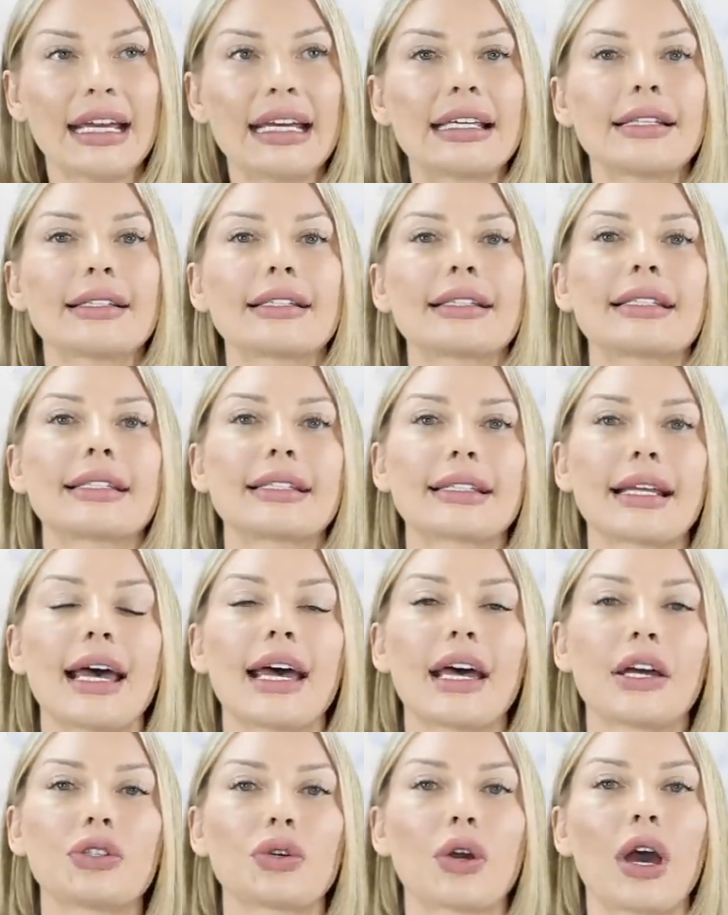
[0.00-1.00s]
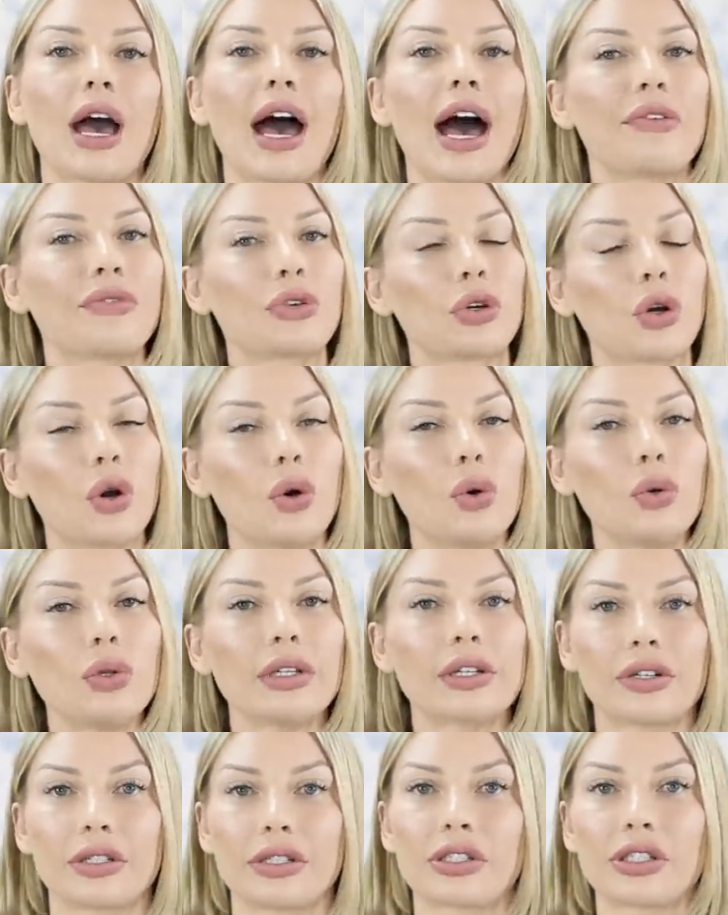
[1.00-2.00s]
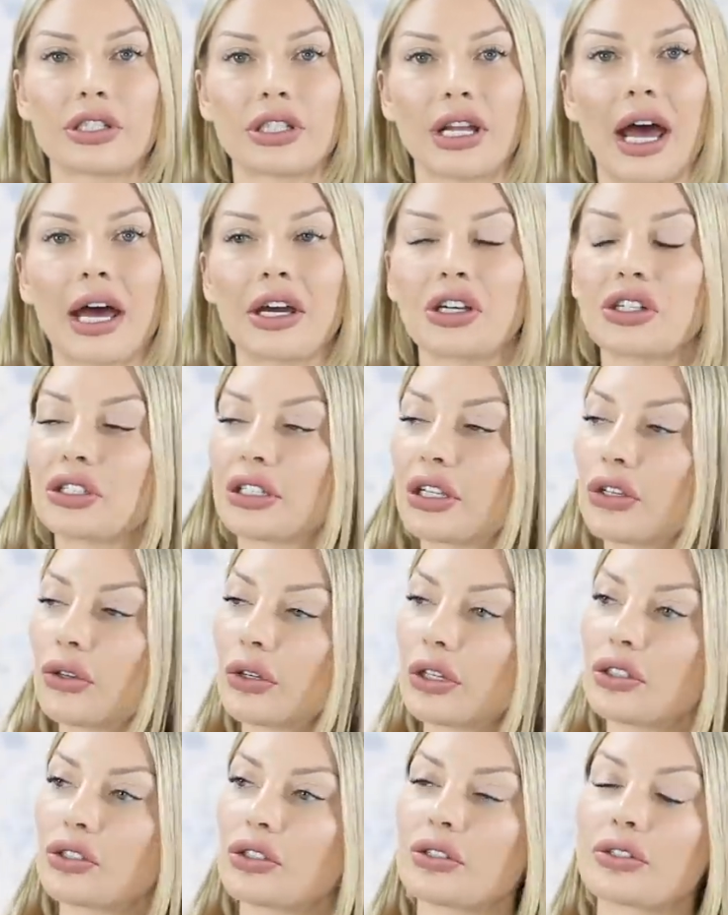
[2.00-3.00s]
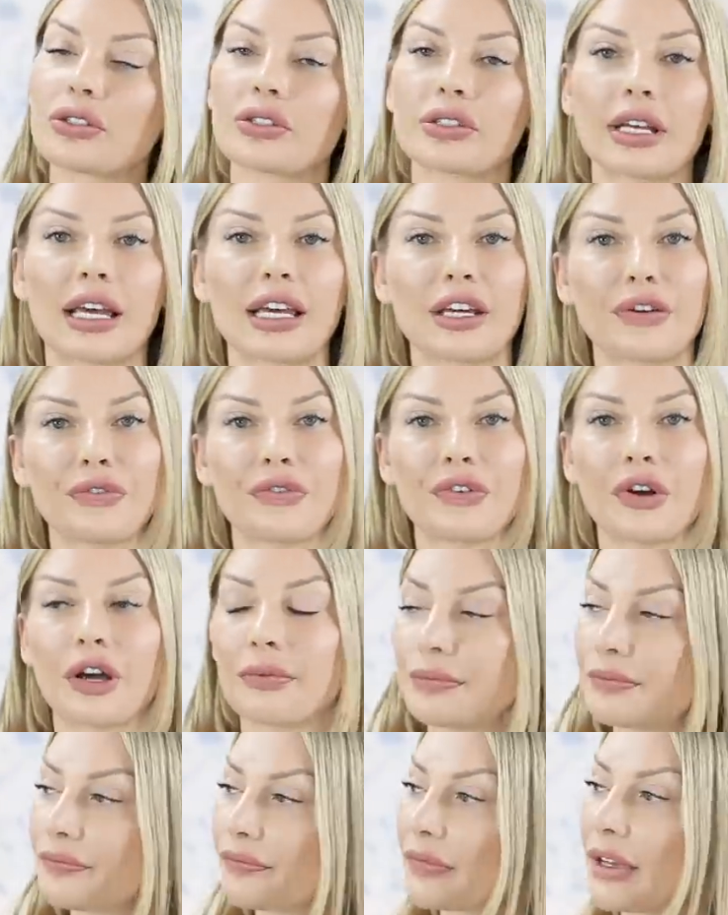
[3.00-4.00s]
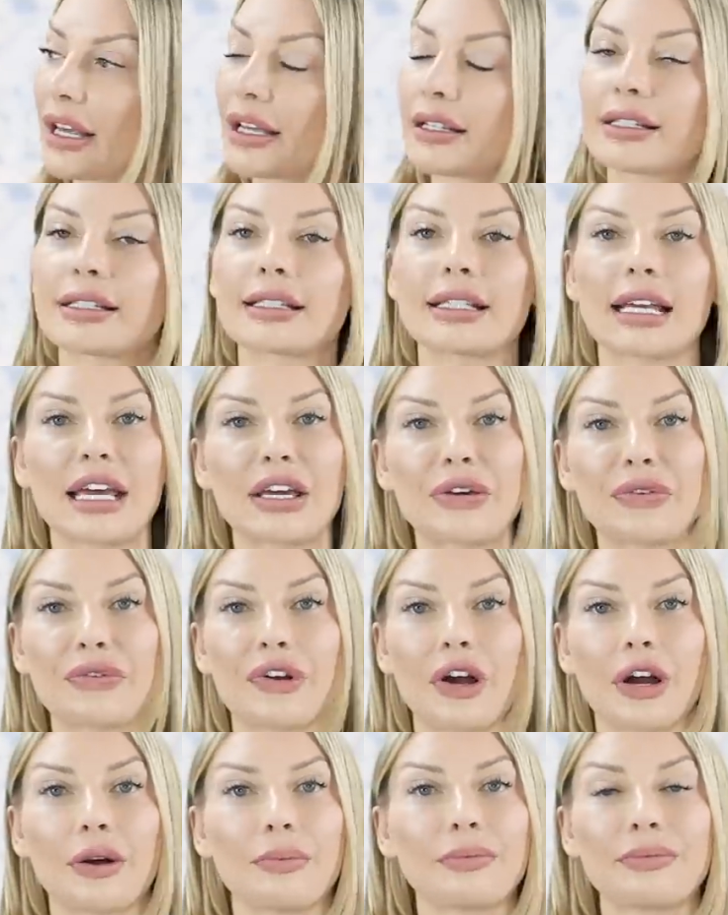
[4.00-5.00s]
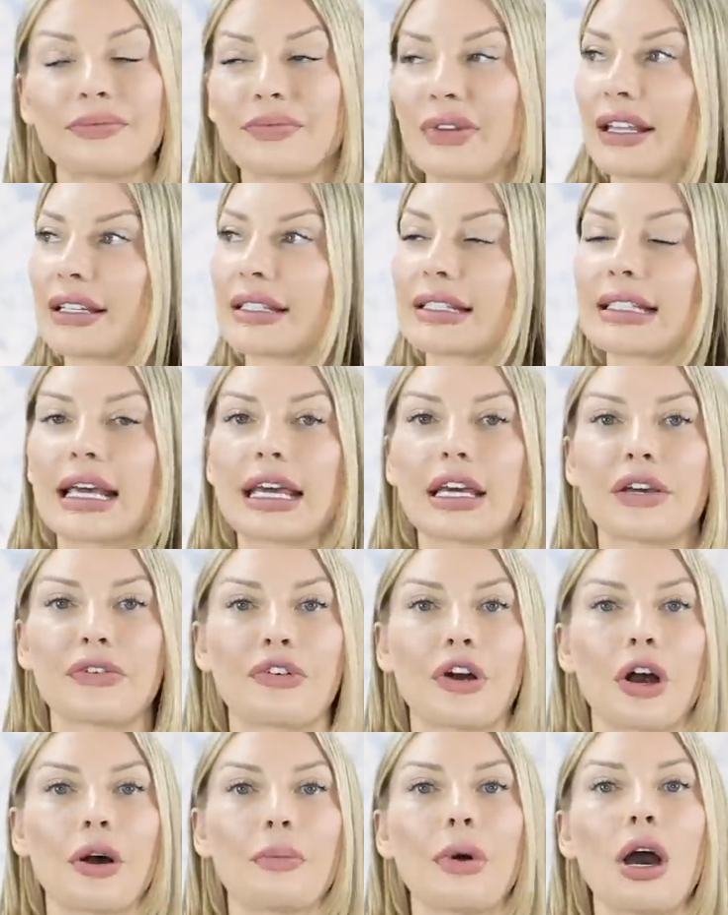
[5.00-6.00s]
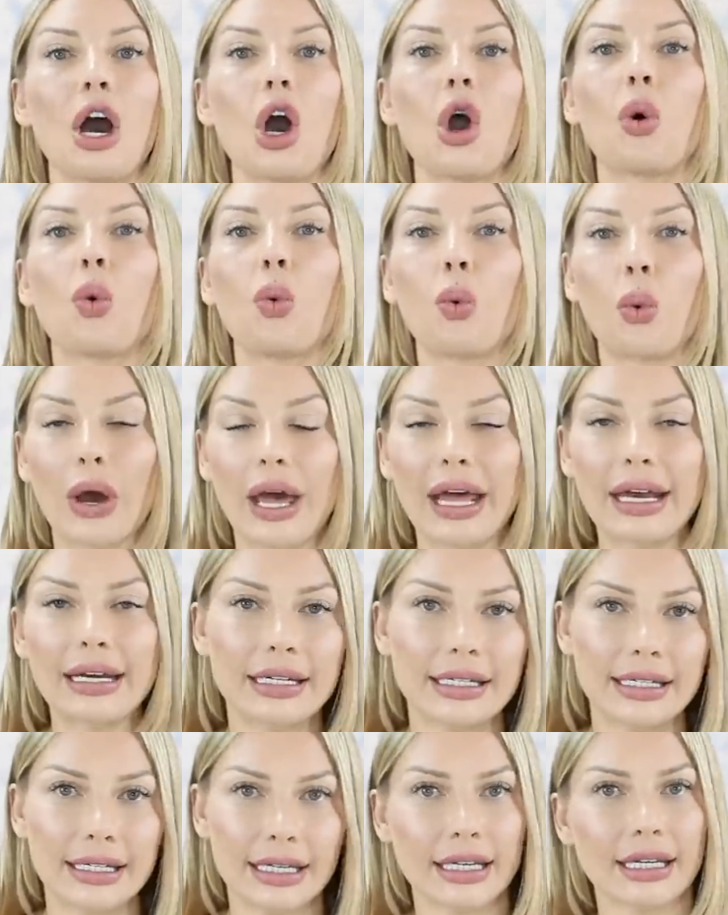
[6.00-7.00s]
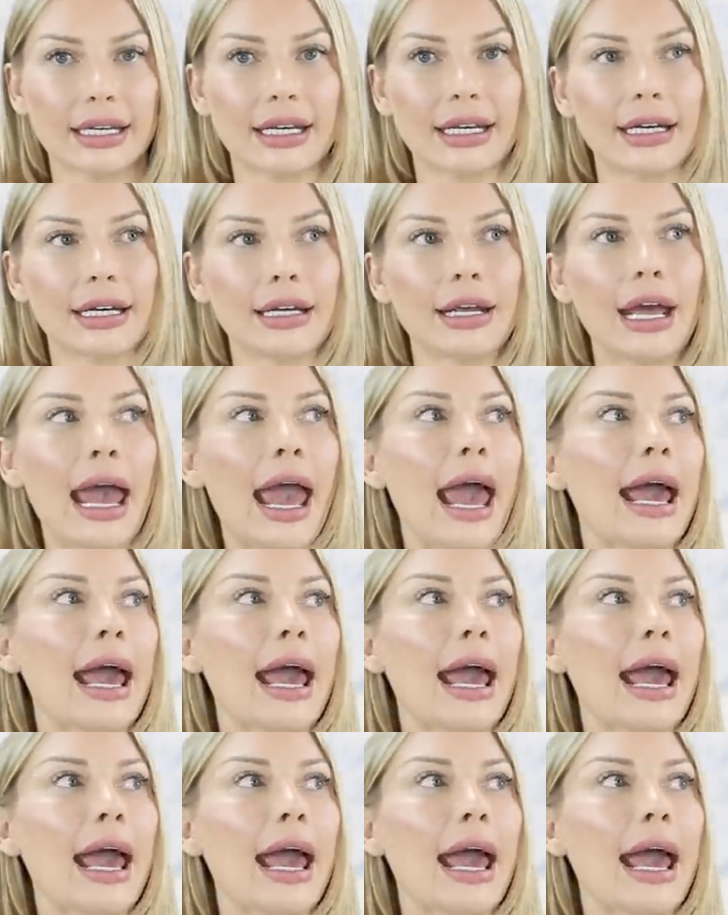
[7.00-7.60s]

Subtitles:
Instead, you have your own little stash that you can just take from and take from and take from when needed.